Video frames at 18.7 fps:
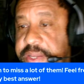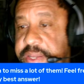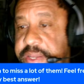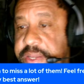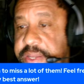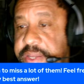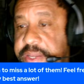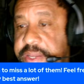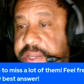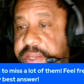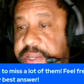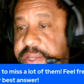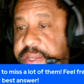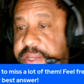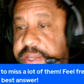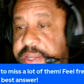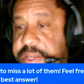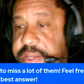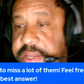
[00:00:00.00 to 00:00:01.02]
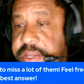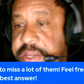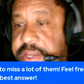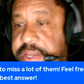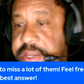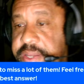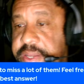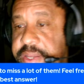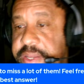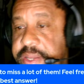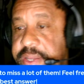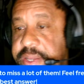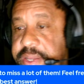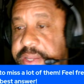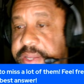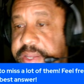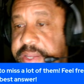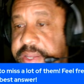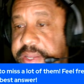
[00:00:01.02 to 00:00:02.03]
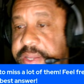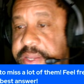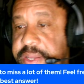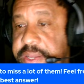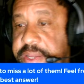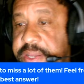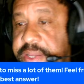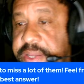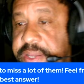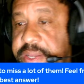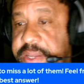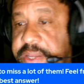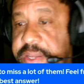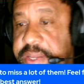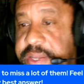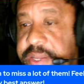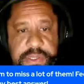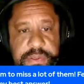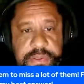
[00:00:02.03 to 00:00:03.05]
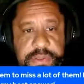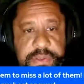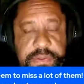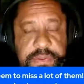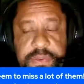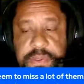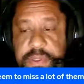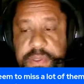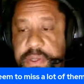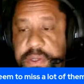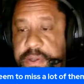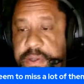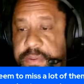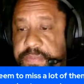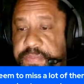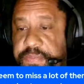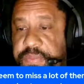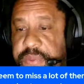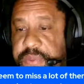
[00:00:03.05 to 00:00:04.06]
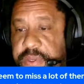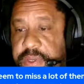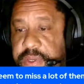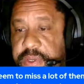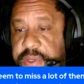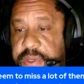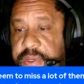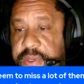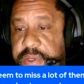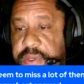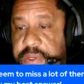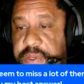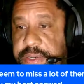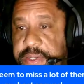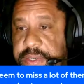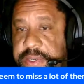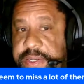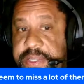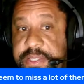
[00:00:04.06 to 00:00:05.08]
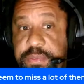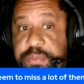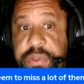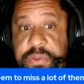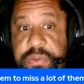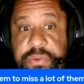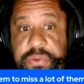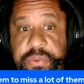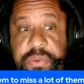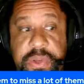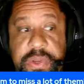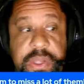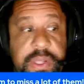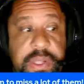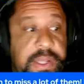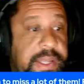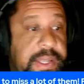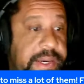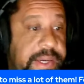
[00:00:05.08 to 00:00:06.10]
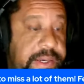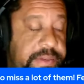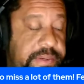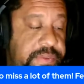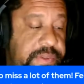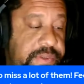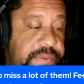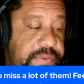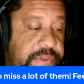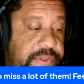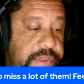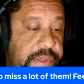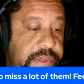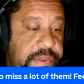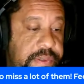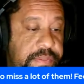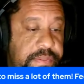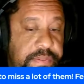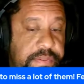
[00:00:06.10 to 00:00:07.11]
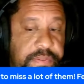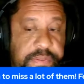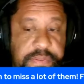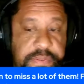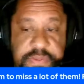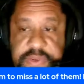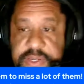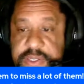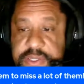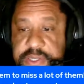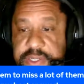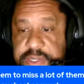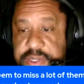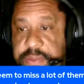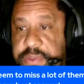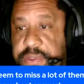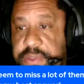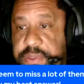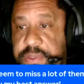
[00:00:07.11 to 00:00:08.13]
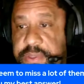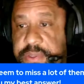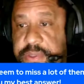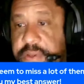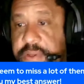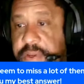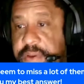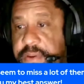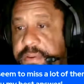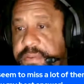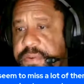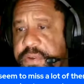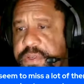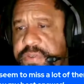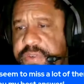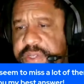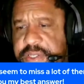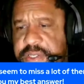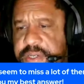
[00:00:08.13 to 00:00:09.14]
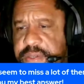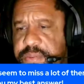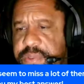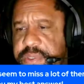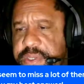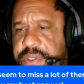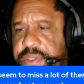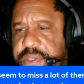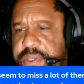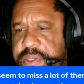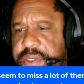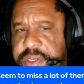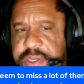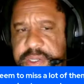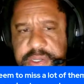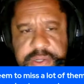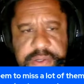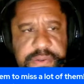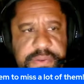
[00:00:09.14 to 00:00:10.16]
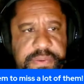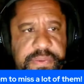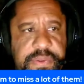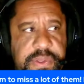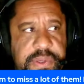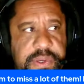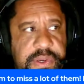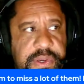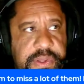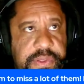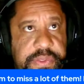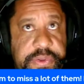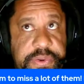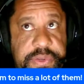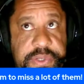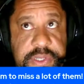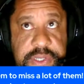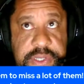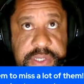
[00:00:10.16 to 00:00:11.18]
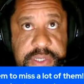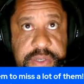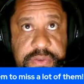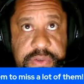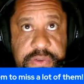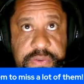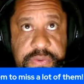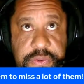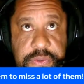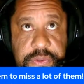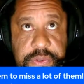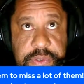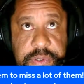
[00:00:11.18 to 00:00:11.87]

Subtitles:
for summer of 2016. And it's been through a lot of different fan setups. First fan setup was a 3674.